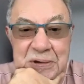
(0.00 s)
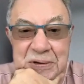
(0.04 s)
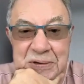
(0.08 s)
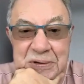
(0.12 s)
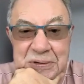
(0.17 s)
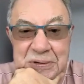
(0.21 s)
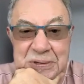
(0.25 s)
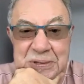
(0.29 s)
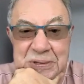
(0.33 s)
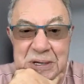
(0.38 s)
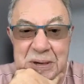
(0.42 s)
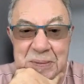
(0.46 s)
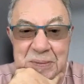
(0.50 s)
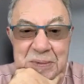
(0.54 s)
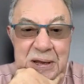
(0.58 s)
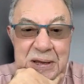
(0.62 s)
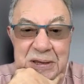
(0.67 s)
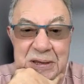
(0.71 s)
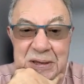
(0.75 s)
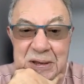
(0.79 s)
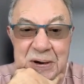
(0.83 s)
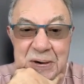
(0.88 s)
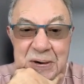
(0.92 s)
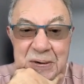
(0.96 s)

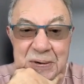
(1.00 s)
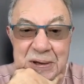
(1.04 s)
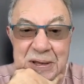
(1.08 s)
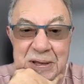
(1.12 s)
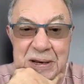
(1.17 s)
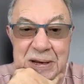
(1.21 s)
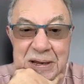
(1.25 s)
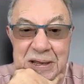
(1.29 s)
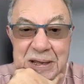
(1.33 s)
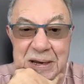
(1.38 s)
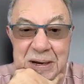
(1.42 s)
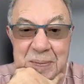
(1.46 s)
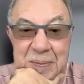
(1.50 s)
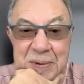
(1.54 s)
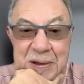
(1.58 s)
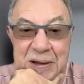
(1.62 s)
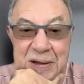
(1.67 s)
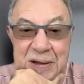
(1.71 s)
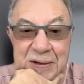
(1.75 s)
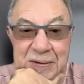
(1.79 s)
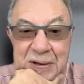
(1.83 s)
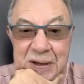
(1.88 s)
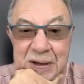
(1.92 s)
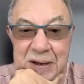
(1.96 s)
Sometimes,
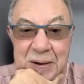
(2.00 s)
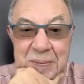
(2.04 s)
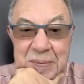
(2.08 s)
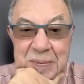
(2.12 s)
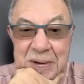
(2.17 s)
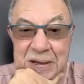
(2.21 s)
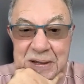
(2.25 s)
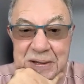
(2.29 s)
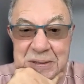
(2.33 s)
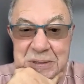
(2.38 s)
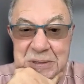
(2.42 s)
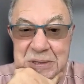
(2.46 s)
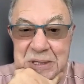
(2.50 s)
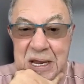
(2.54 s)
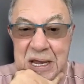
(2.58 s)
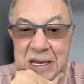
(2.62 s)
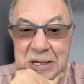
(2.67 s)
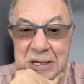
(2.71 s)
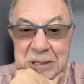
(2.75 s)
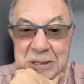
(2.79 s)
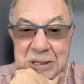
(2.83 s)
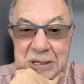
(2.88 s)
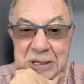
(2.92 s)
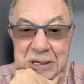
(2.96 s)
on a big
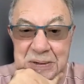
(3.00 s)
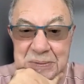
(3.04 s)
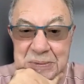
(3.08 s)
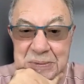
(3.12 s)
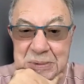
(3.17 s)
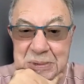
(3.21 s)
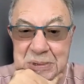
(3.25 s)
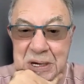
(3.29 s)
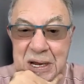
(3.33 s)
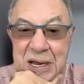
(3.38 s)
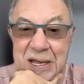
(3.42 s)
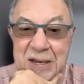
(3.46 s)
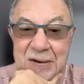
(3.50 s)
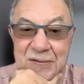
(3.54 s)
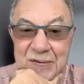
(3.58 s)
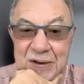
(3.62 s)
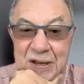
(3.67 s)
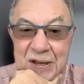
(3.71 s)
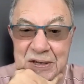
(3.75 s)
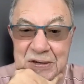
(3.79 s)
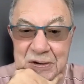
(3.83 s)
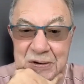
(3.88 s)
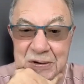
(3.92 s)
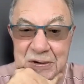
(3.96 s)
stage in a giant
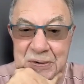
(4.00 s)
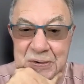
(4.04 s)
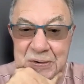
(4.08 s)
venue,